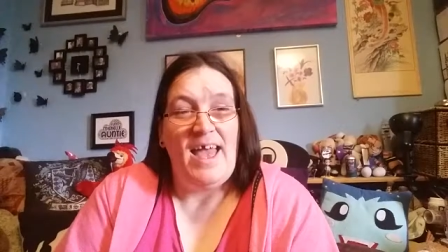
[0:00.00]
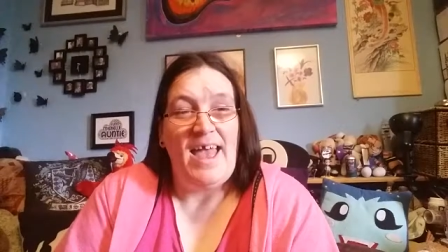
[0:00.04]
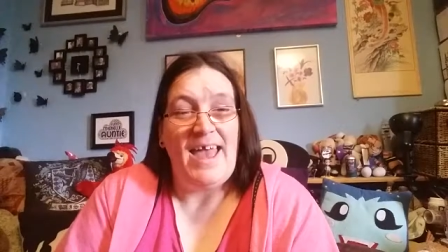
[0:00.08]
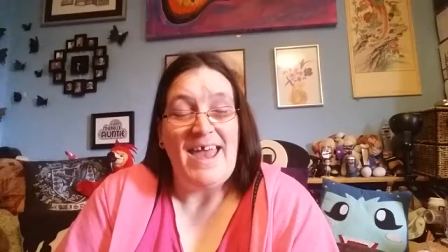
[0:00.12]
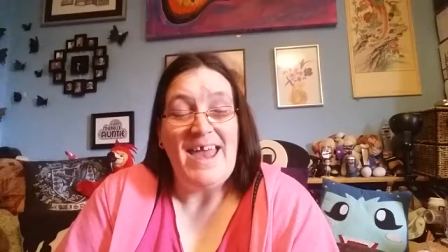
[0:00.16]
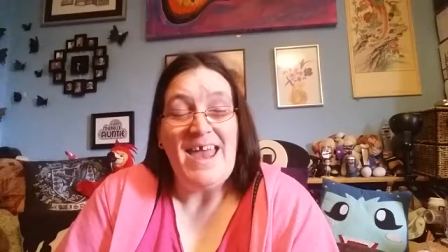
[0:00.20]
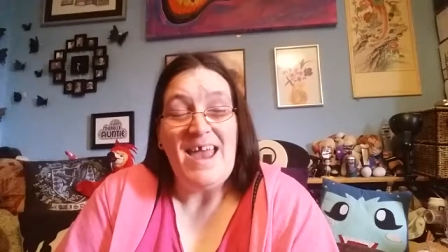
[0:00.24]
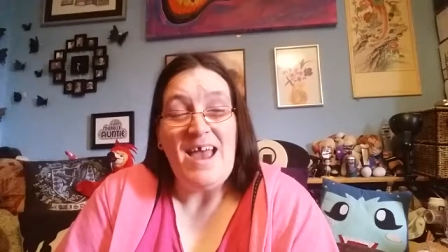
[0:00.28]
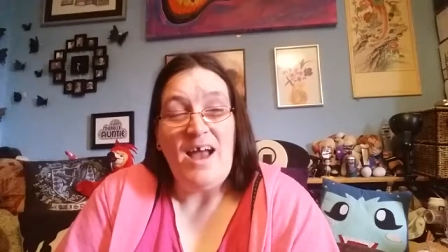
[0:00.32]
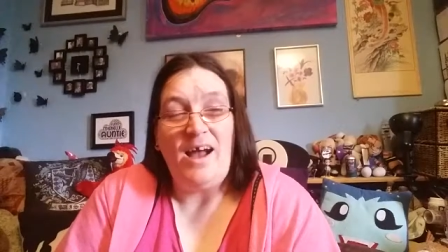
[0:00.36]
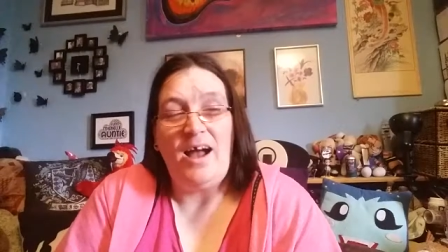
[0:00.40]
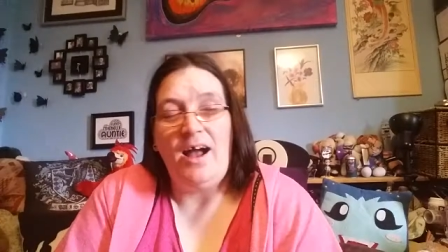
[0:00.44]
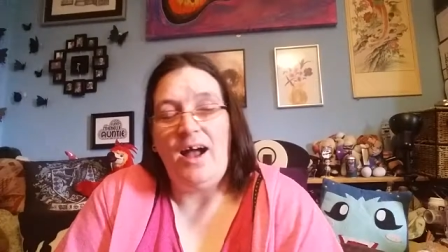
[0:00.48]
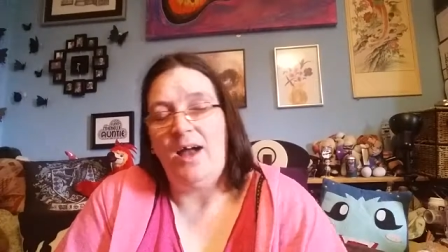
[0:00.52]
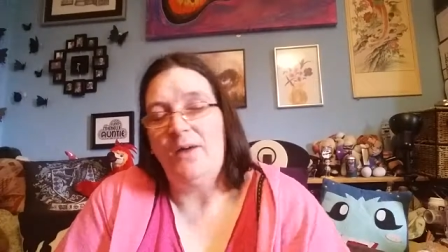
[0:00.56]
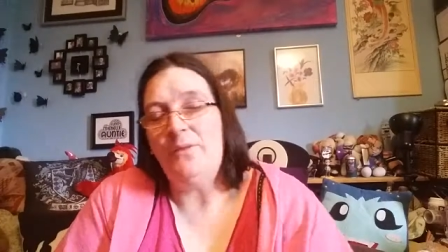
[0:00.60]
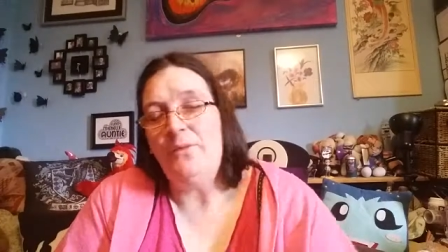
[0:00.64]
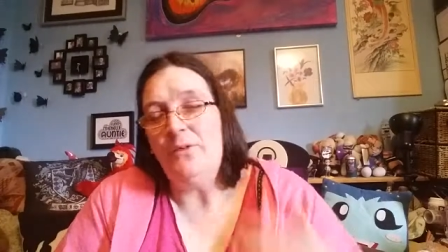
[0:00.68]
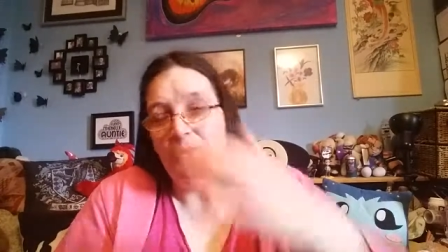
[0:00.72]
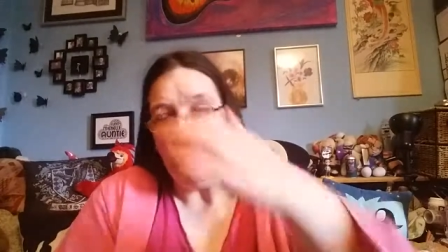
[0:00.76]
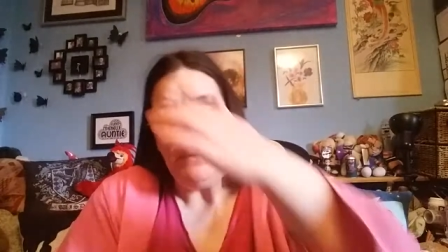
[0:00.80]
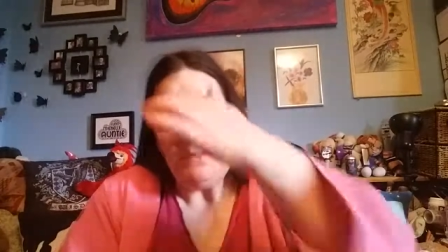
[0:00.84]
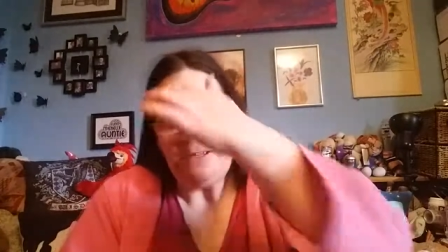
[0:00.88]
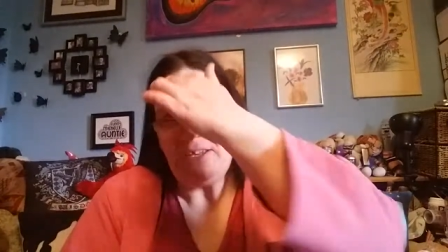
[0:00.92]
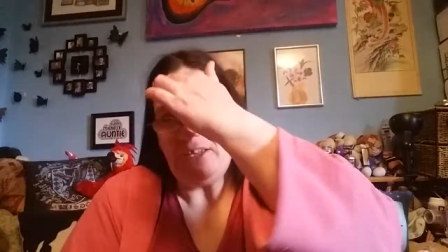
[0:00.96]
it, I
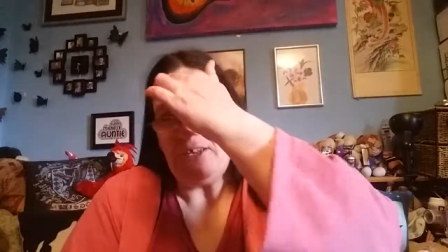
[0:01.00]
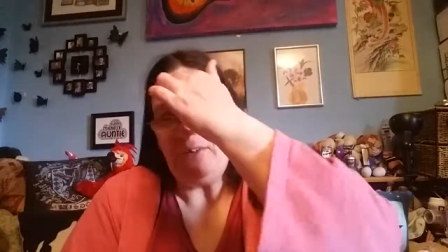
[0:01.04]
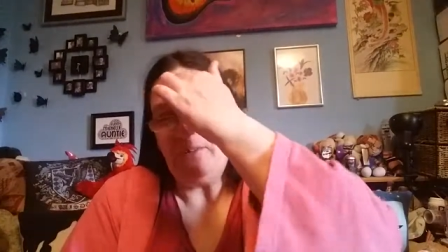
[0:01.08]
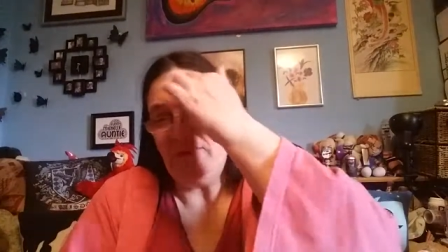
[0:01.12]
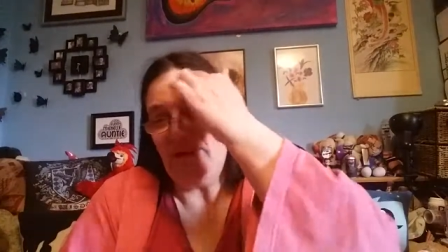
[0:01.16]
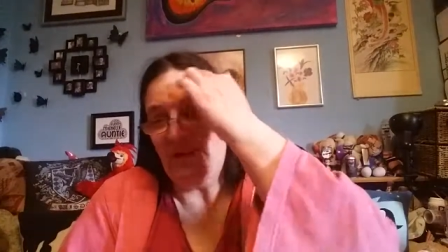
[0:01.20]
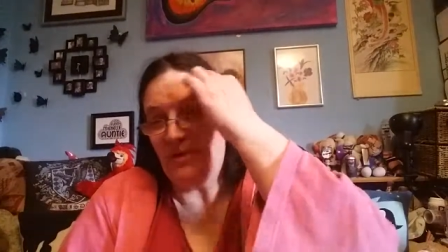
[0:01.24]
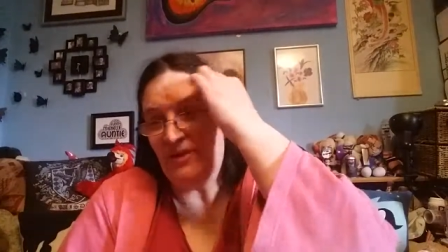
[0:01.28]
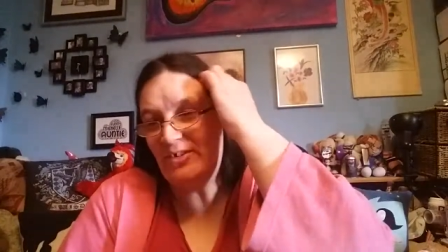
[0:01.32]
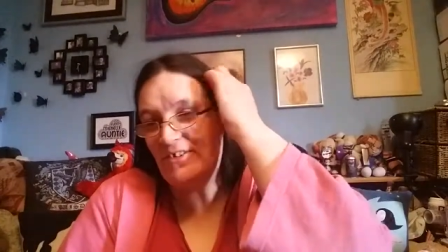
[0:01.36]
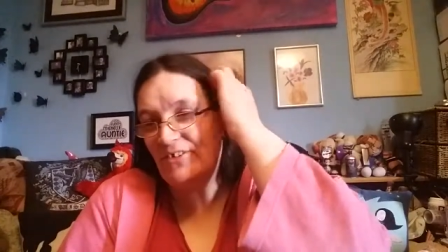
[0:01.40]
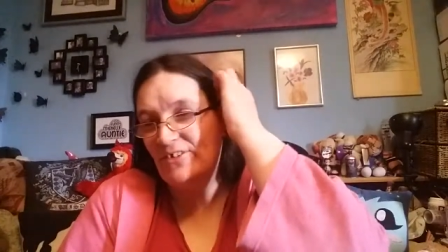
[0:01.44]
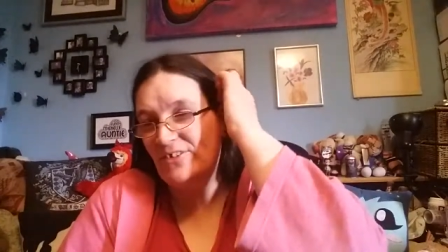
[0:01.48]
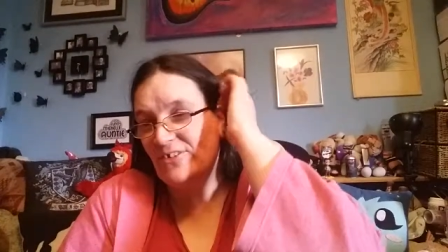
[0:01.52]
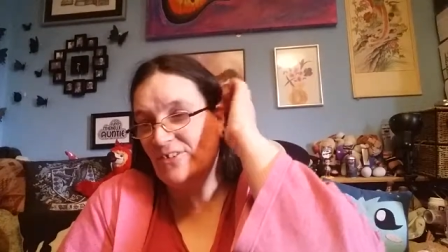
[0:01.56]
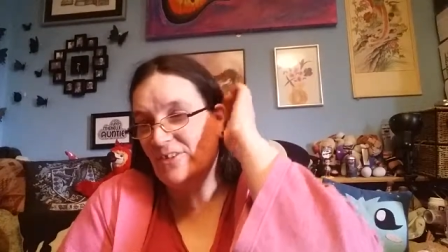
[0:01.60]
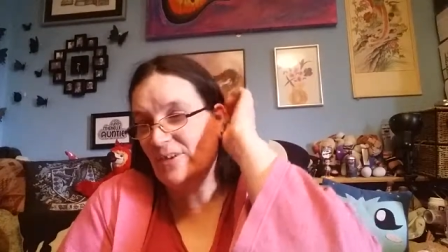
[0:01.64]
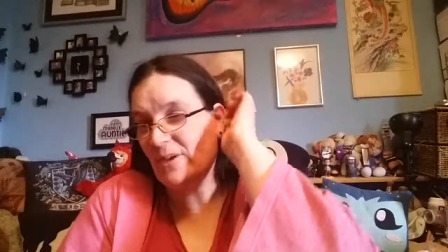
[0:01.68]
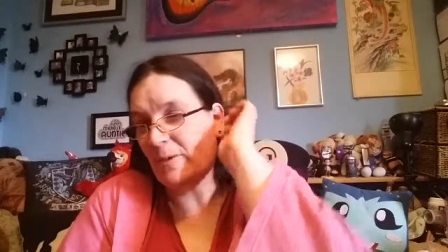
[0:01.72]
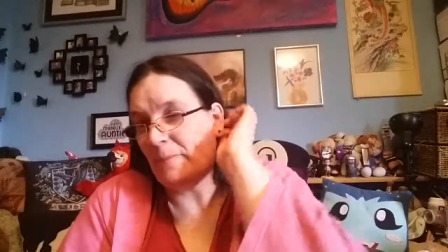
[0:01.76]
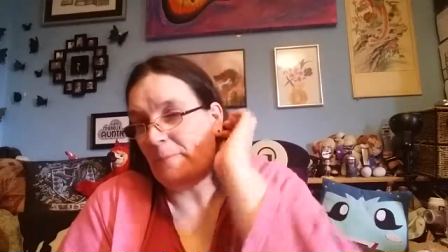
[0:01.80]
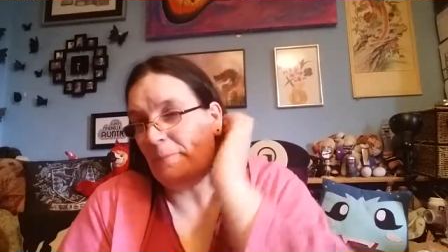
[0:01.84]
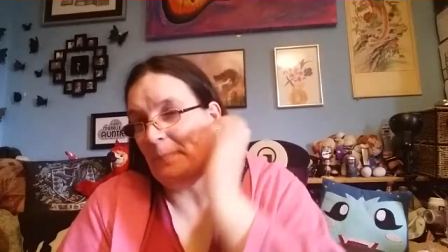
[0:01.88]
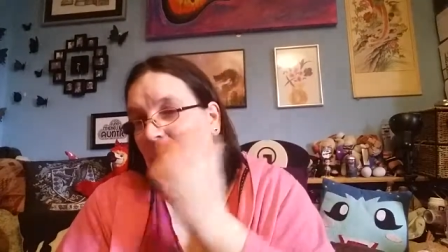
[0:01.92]
would be curious